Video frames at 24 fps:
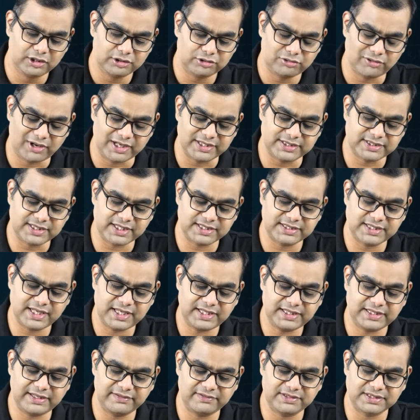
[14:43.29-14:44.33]
To
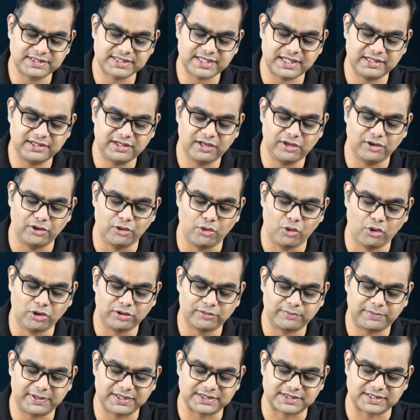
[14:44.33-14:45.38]
ICICI, they will sell the
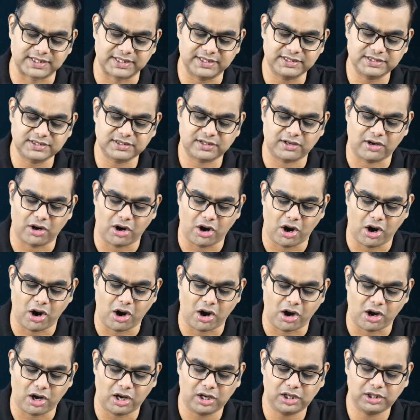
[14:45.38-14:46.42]
loan plus risk,
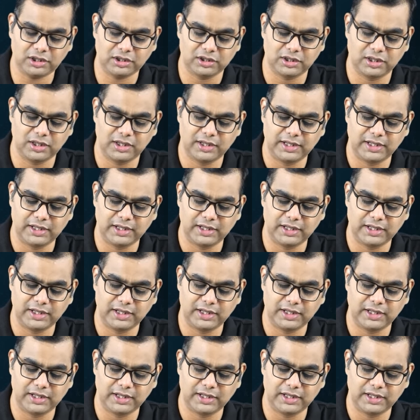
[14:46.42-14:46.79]
or